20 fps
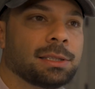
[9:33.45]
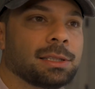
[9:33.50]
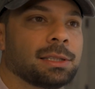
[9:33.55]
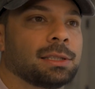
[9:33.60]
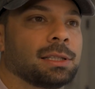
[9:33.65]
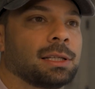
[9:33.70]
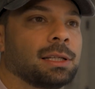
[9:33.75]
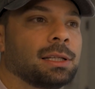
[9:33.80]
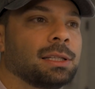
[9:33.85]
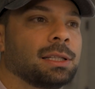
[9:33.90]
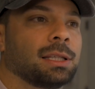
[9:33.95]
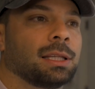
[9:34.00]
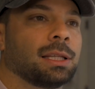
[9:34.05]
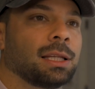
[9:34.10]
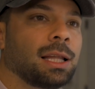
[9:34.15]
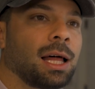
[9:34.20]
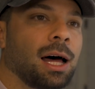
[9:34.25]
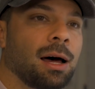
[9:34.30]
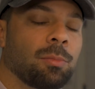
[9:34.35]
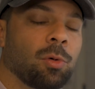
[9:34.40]
It's a
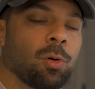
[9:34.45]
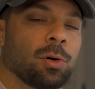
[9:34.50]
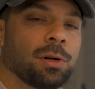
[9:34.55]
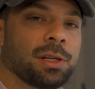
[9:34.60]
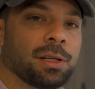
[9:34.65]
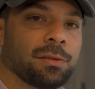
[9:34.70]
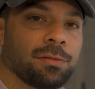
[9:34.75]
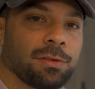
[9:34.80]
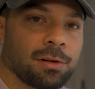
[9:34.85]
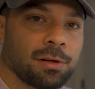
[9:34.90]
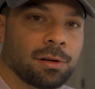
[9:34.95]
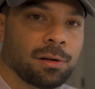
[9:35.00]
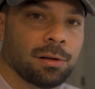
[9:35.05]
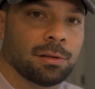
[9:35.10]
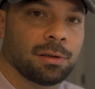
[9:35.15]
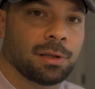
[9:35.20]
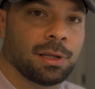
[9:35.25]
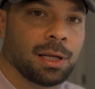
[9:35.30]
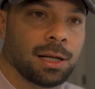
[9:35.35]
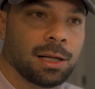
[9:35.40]
lot more
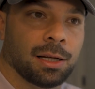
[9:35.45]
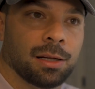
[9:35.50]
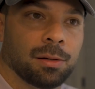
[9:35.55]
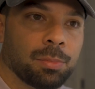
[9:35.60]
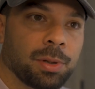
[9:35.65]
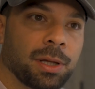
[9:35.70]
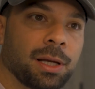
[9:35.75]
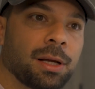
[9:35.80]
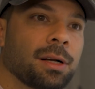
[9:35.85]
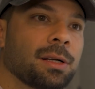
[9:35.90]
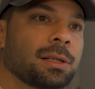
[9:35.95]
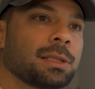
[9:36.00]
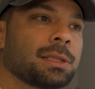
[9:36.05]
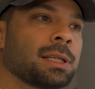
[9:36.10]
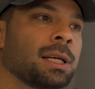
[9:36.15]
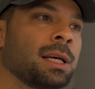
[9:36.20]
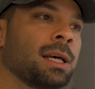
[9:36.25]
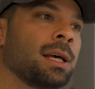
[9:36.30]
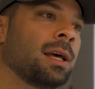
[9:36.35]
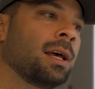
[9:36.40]
difficult than it appears.
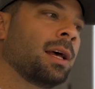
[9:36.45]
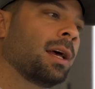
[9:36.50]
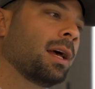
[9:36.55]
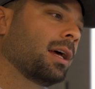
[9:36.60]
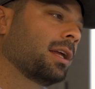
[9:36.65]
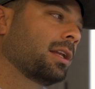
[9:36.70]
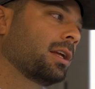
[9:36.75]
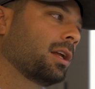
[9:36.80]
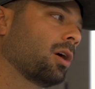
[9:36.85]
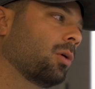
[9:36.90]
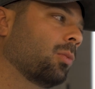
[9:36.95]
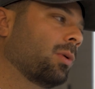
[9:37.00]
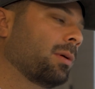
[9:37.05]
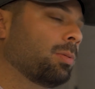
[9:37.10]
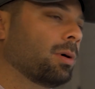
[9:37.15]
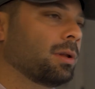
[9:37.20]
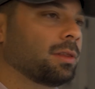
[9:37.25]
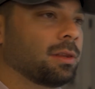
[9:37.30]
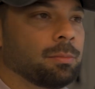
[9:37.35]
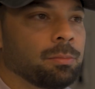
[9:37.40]
And, you know, we
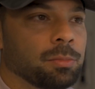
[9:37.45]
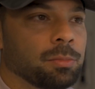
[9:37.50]
put the